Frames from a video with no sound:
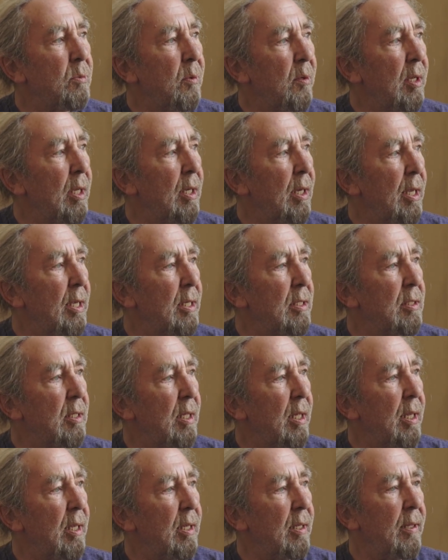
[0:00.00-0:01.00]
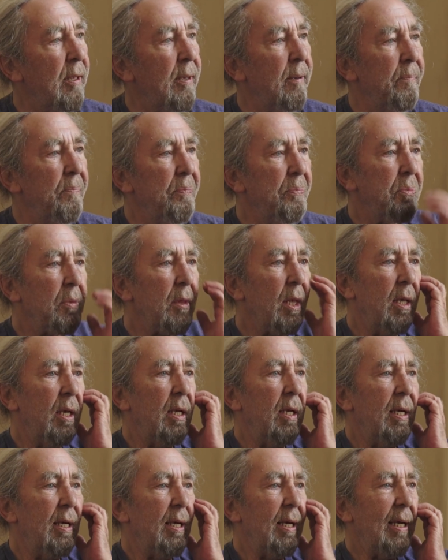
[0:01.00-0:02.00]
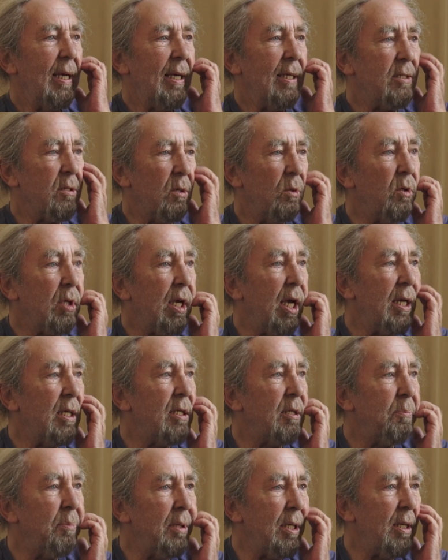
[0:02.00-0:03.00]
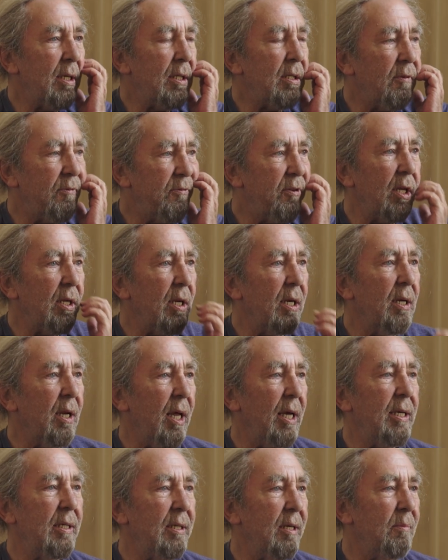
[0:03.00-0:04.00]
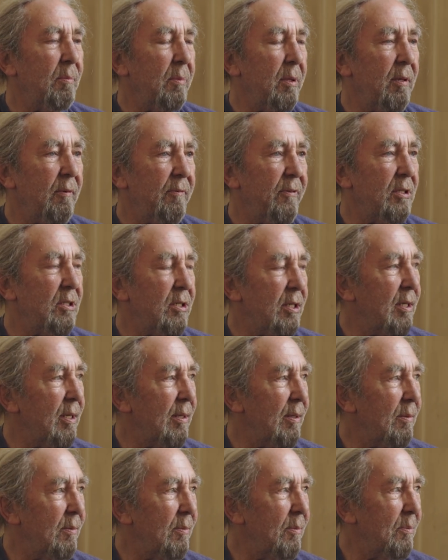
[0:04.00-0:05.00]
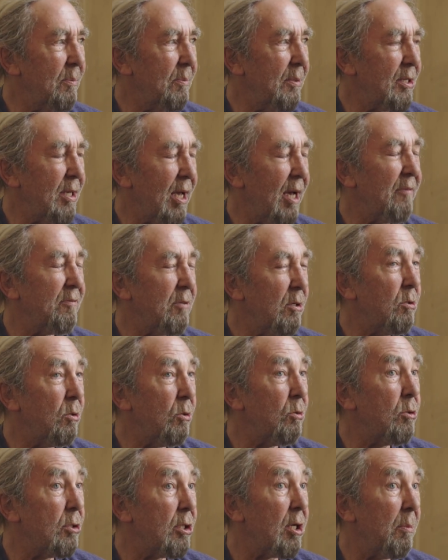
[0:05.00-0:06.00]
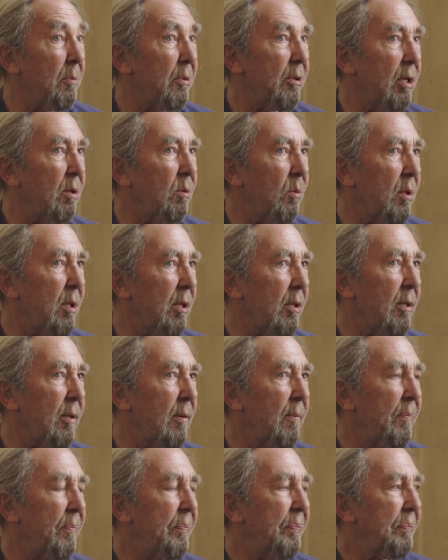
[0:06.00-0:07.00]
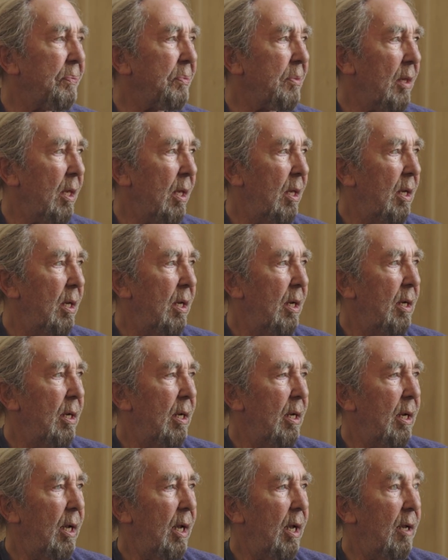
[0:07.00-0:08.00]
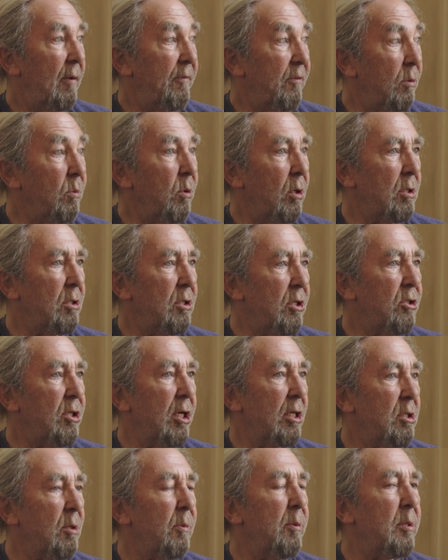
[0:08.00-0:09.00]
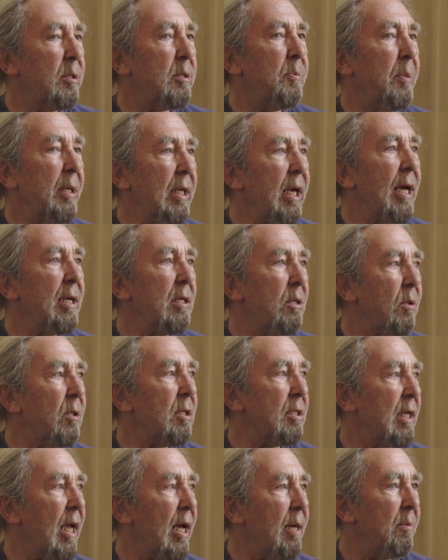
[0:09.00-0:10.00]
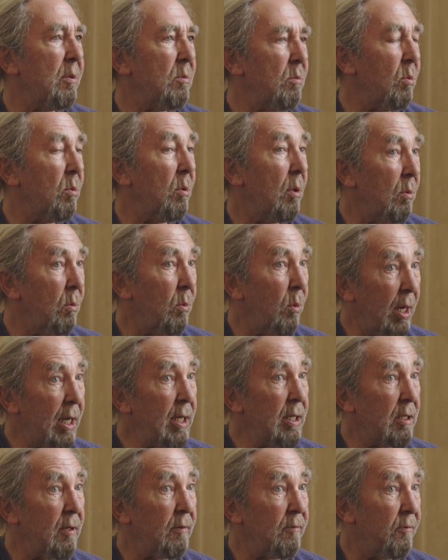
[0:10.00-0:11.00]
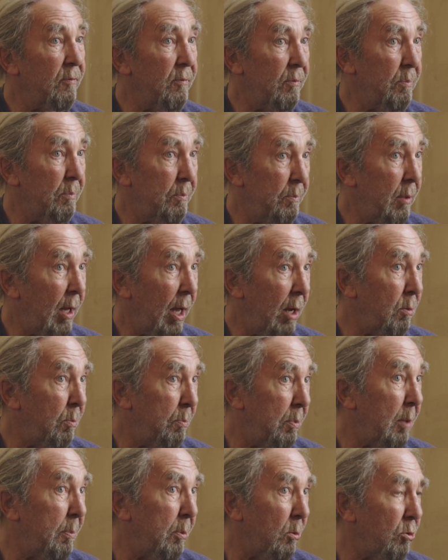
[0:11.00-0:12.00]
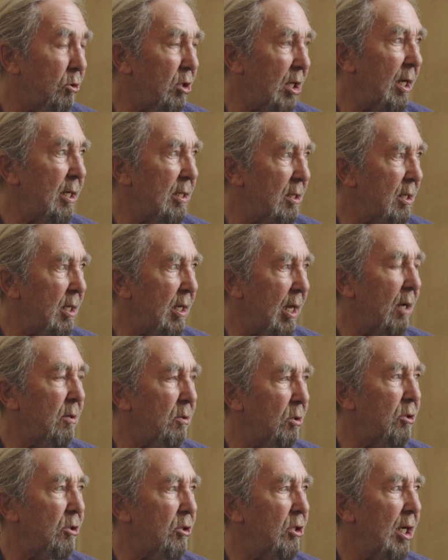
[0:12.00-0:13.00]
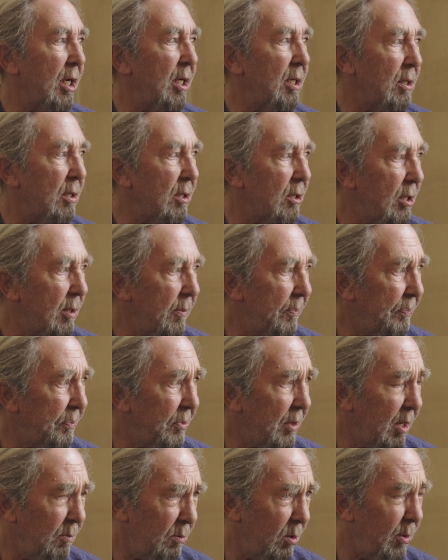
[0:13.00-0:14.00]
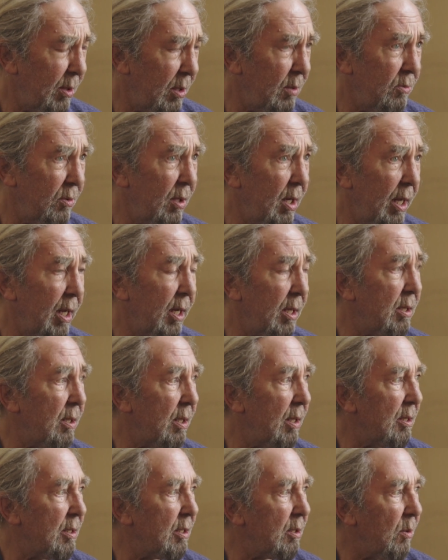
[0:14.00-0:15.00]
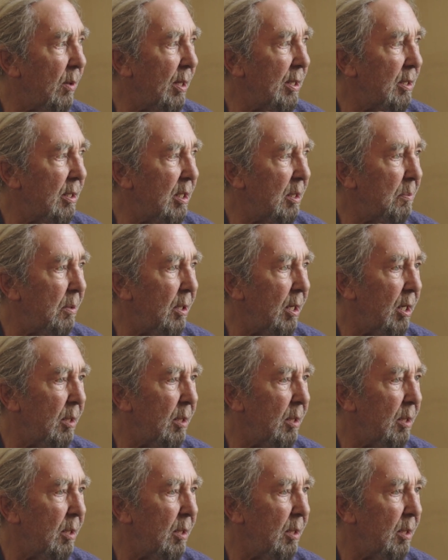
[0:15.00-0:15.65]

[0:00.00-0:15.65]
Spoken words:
We realised that it's okay to feel enlightened, but you have to do something with it if you want to change. So we began to examine ways of how people change and how to change, and we went really into this quite deeply.